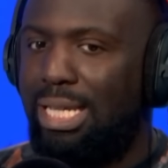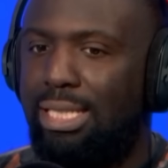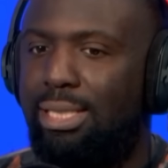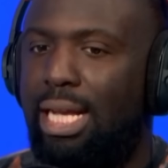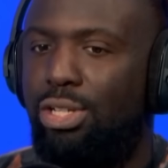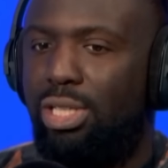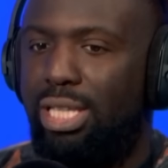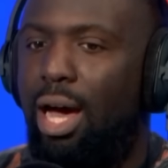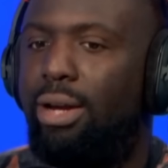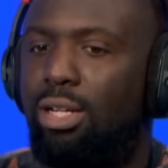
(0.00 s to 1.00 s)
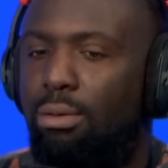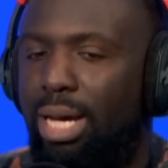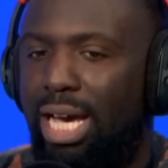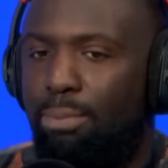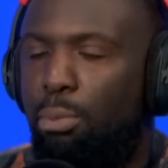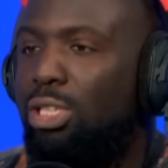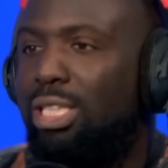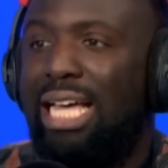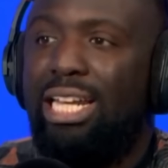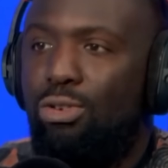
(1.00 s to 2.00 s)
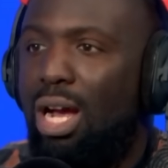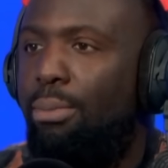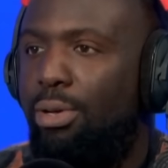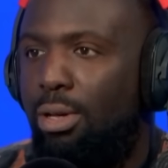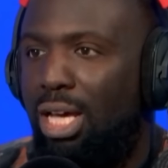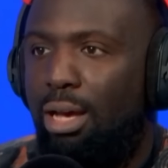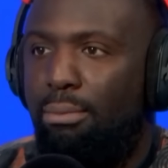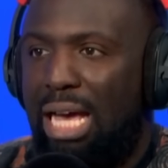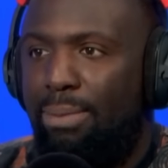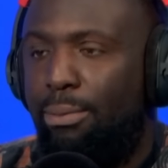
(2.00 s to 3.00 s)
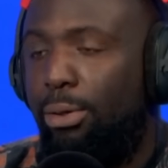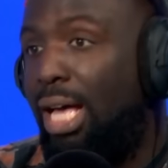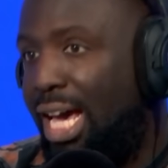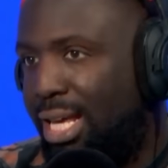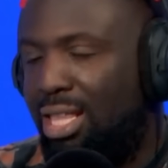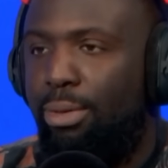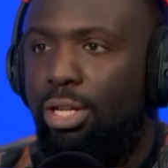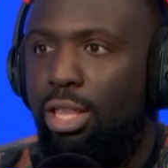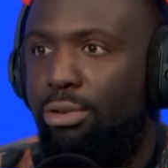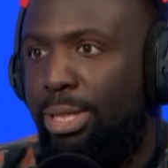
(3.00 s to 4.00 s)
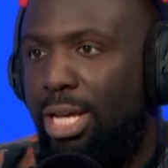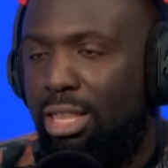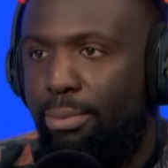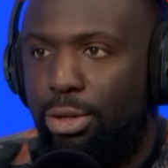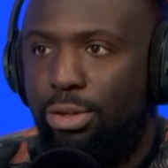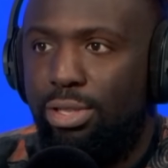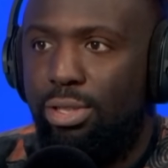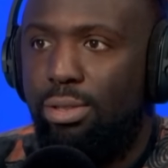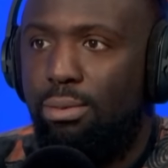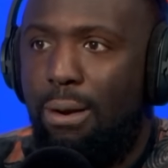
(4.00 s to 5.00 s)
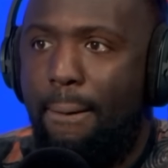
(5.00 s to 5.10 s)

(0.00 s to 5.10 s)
essentially undermine, pull the ladder up, black people and other ethnic minorities.